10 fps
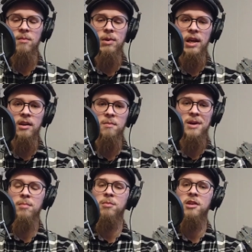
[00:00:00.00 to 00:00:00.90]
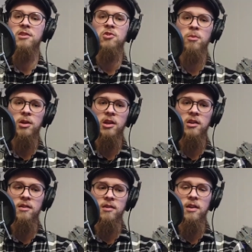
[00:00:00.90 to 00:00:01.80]
them and probably
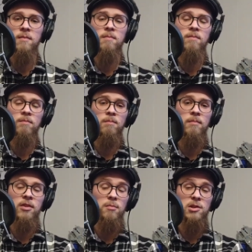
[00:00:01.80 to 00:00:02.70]
contributed the